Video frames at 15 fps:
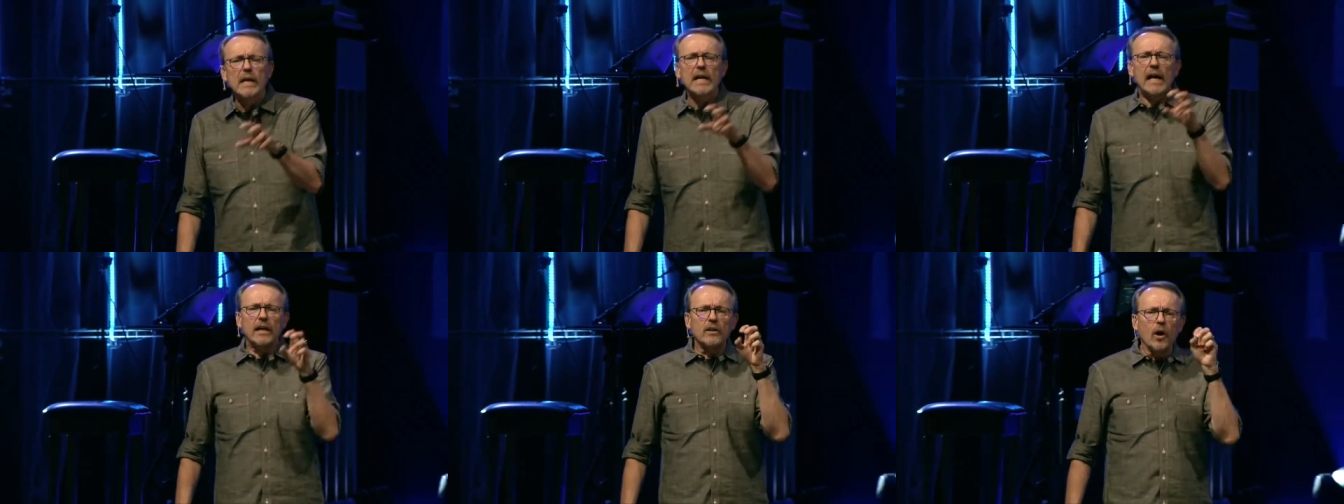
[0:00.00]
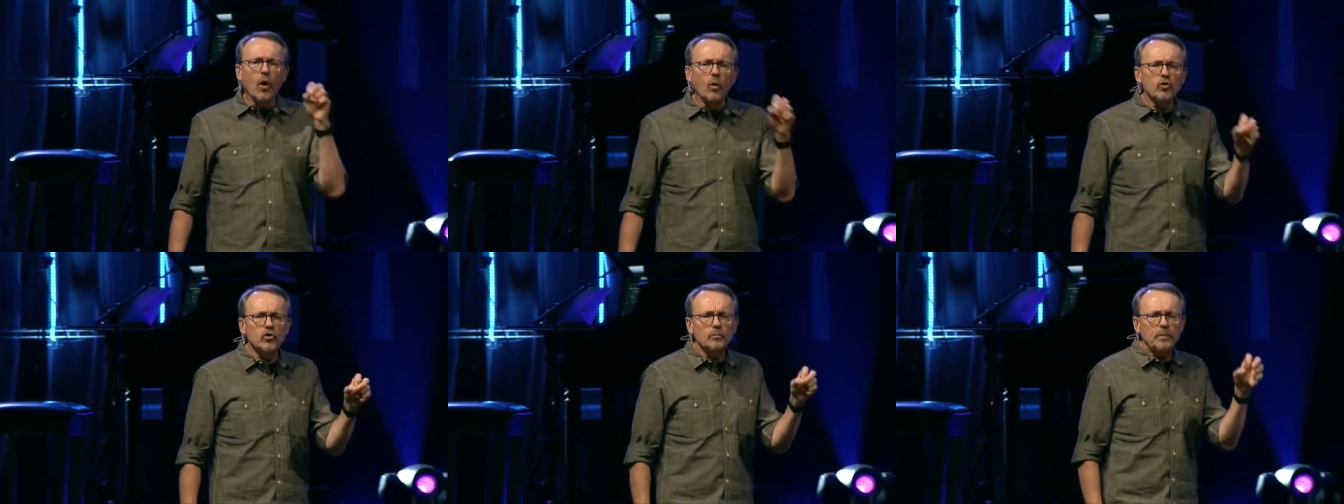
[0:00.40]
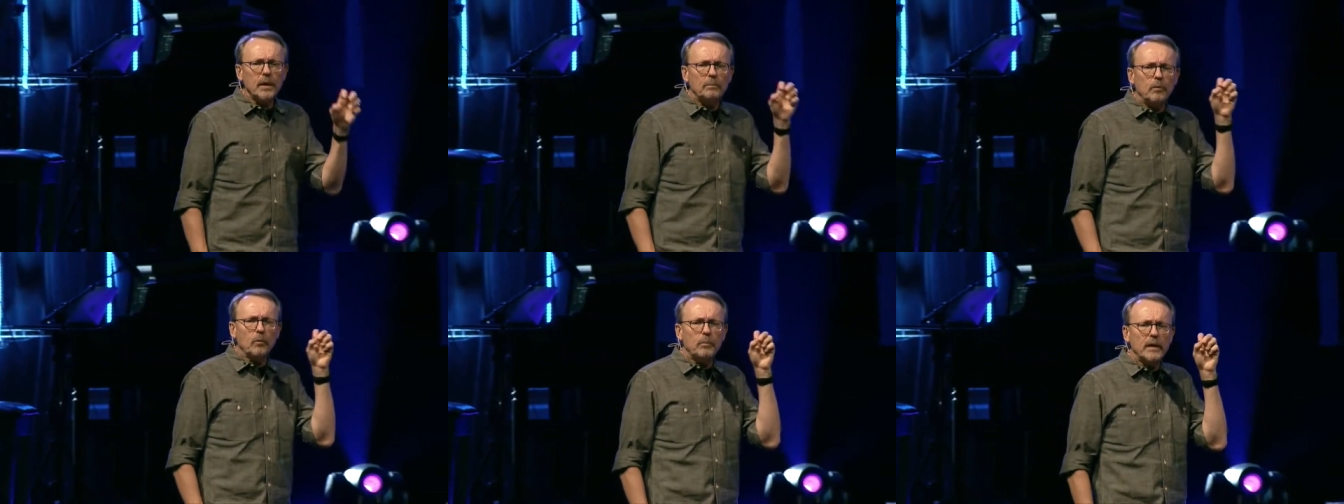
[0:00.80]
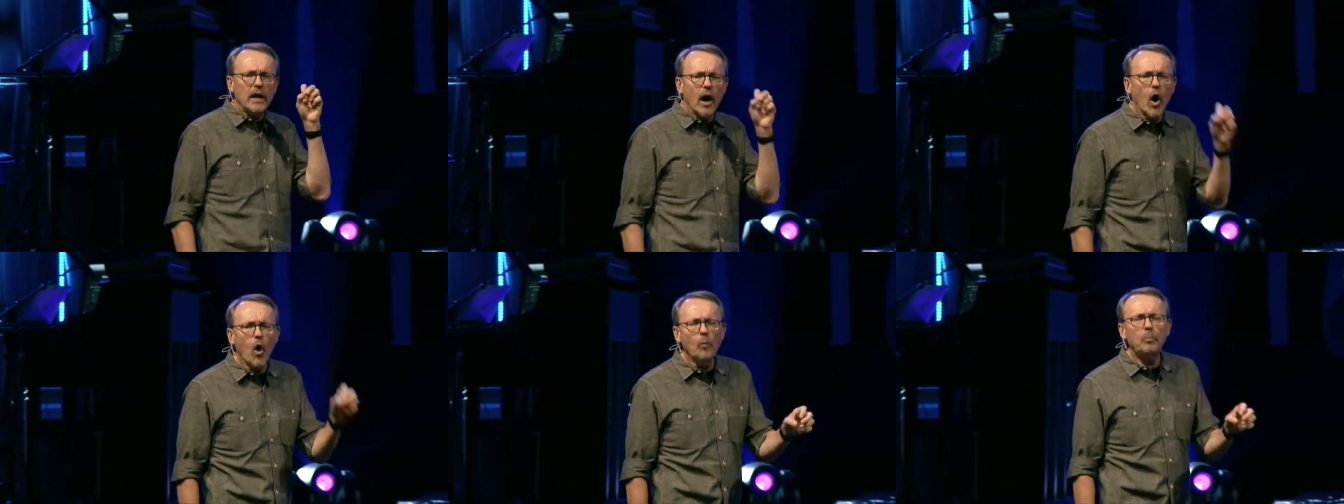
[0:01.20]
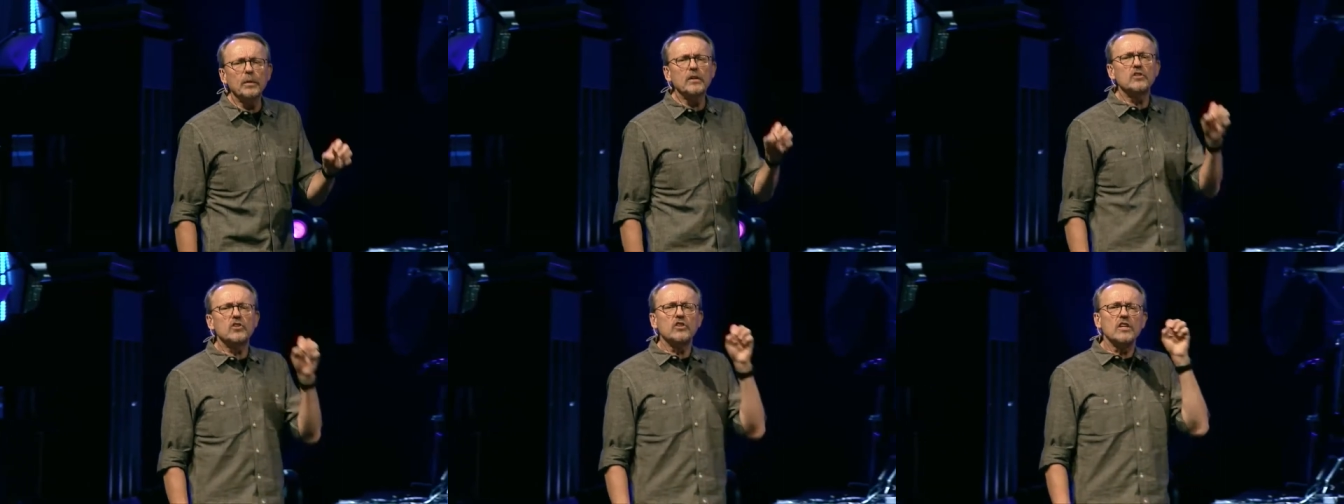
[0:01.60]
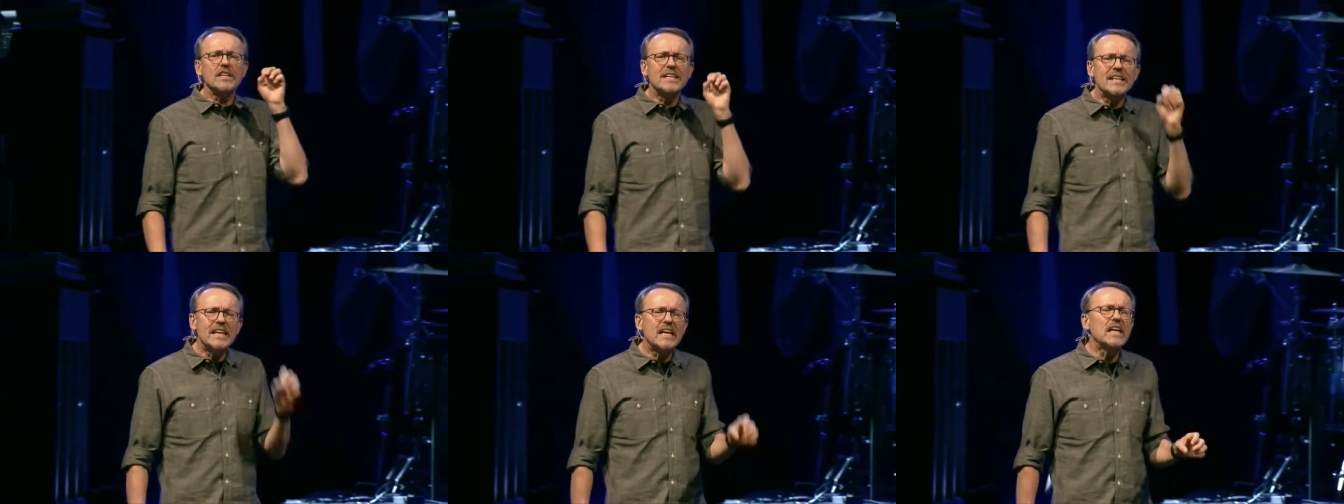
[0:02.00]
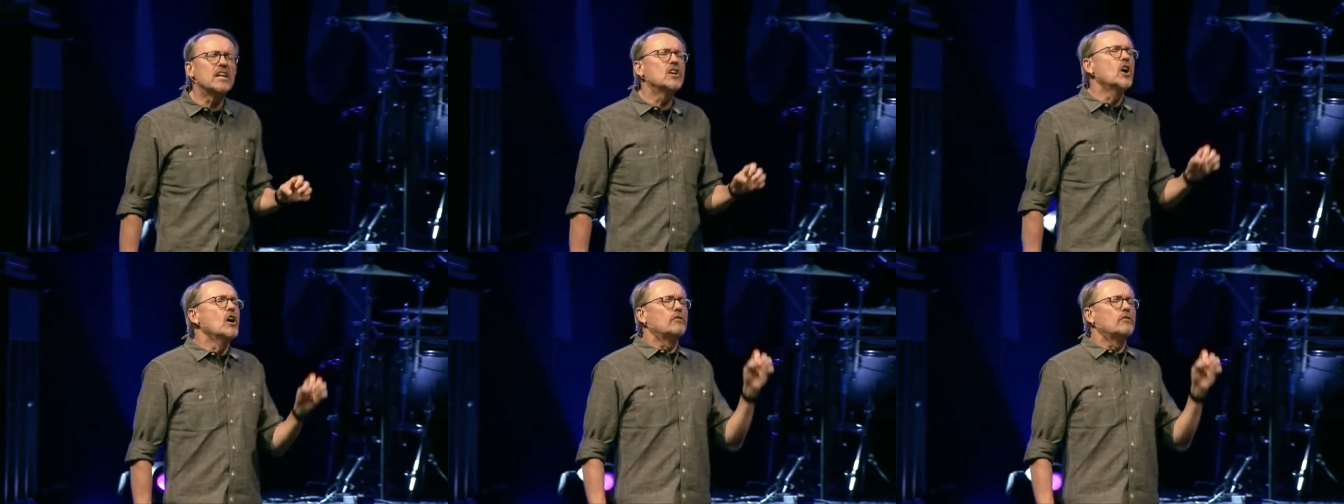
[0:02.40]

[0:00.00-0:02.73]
And older people, be open to the need